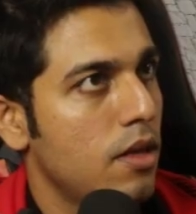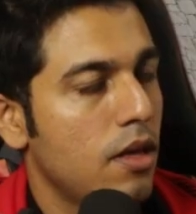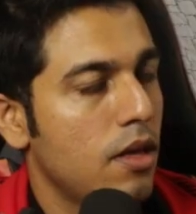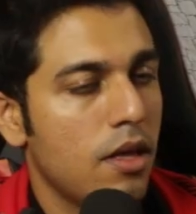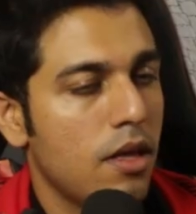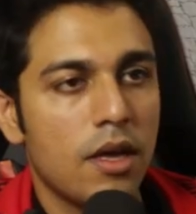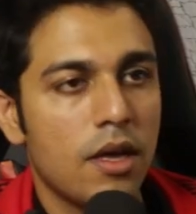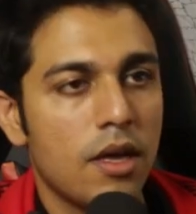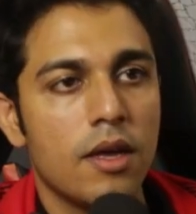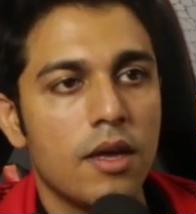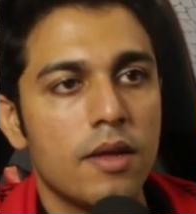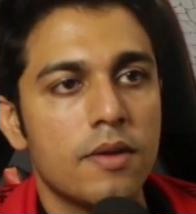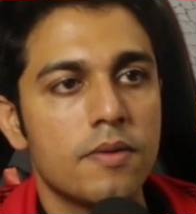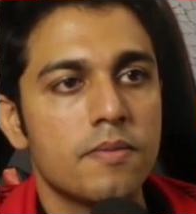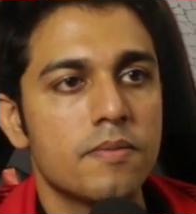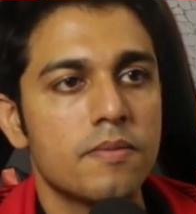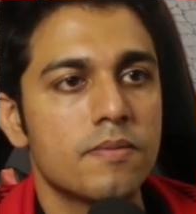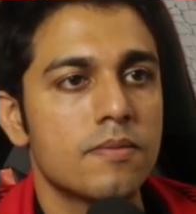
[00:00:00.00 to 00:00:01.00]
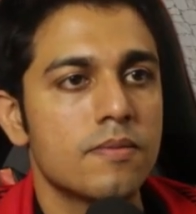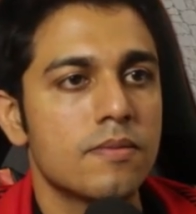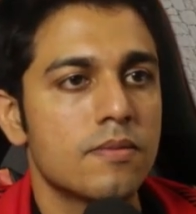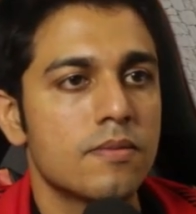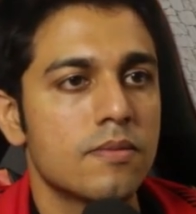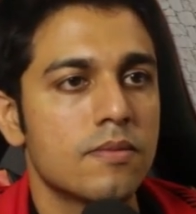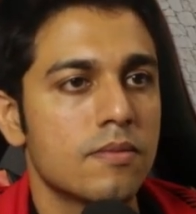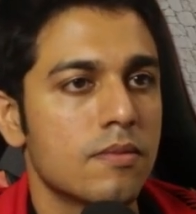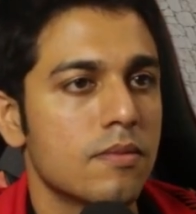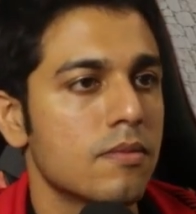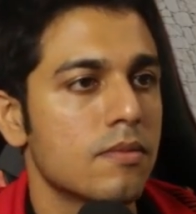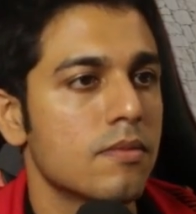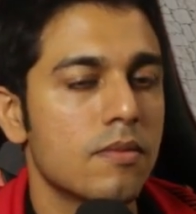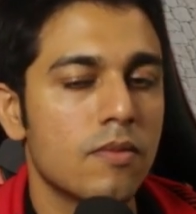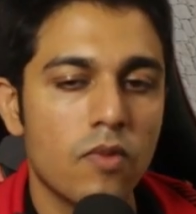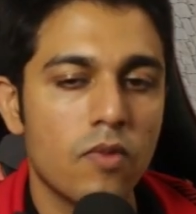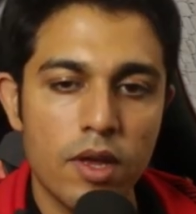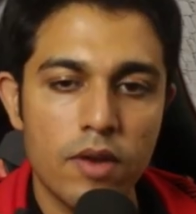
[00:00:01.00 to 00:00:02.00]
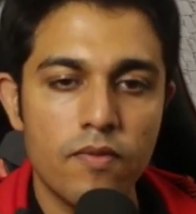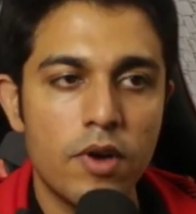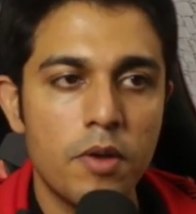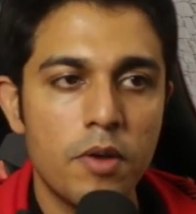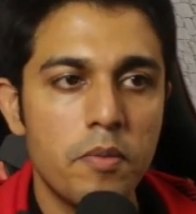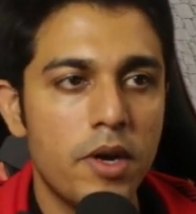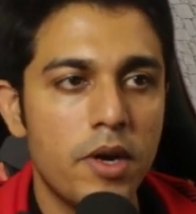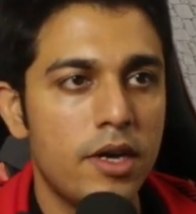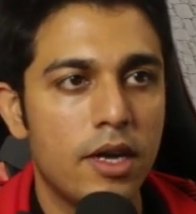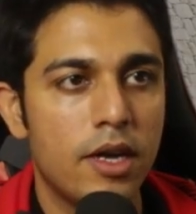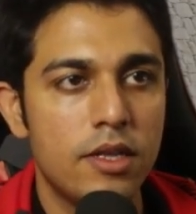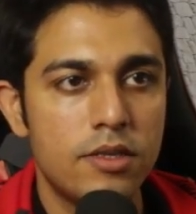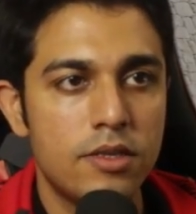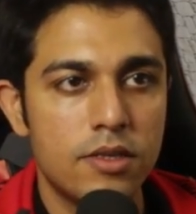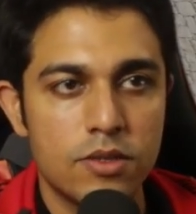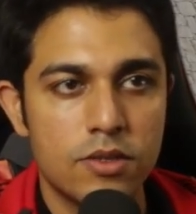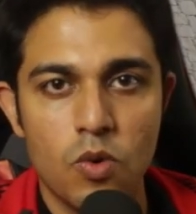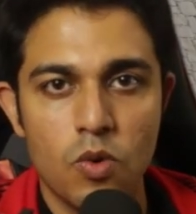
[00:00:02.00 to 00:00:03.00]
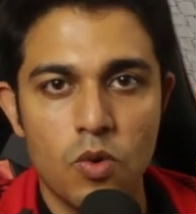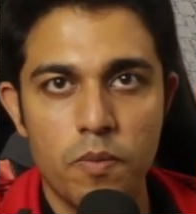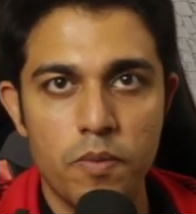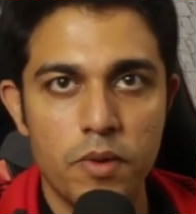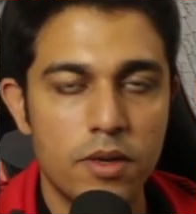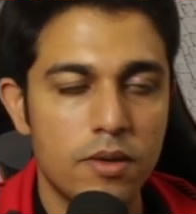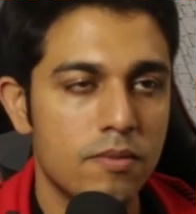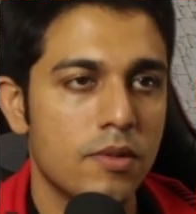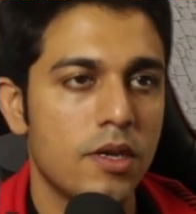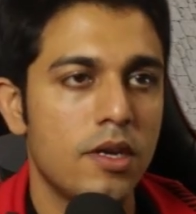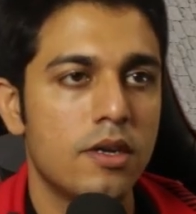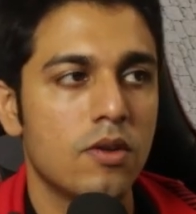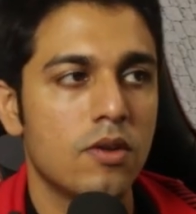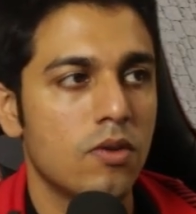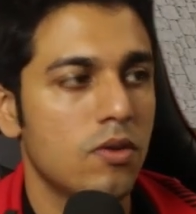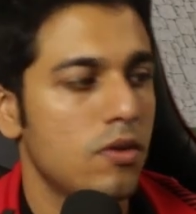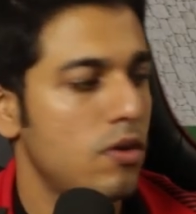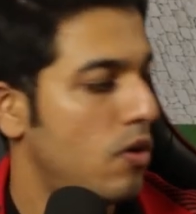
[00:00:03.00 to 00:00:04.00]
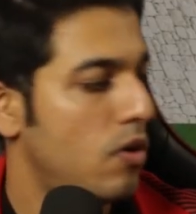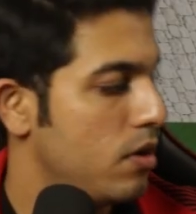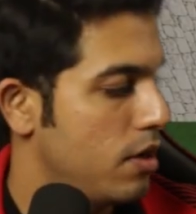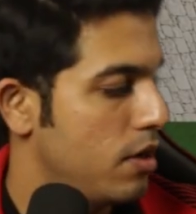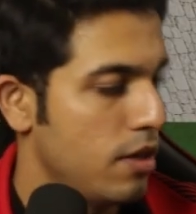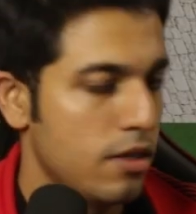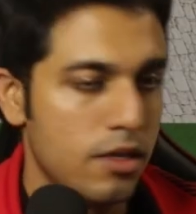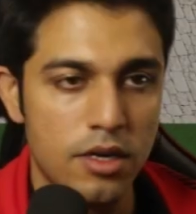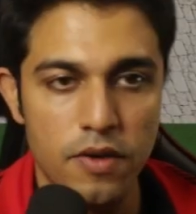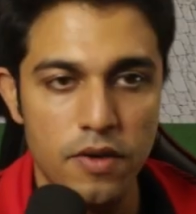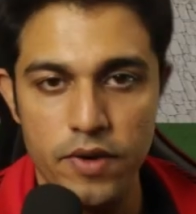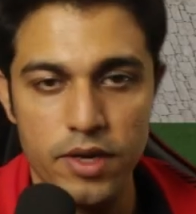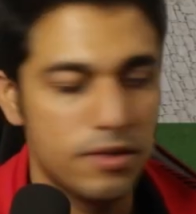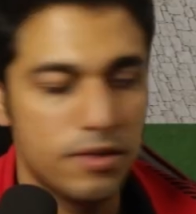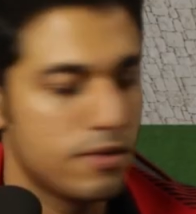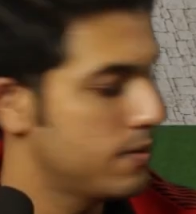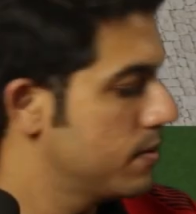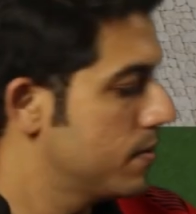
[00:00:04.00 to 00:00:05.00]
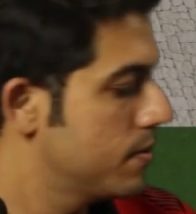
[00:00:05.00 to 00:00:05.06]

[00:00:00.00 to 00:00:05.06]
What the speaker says: And in 1 minute, I'll just open it on another device.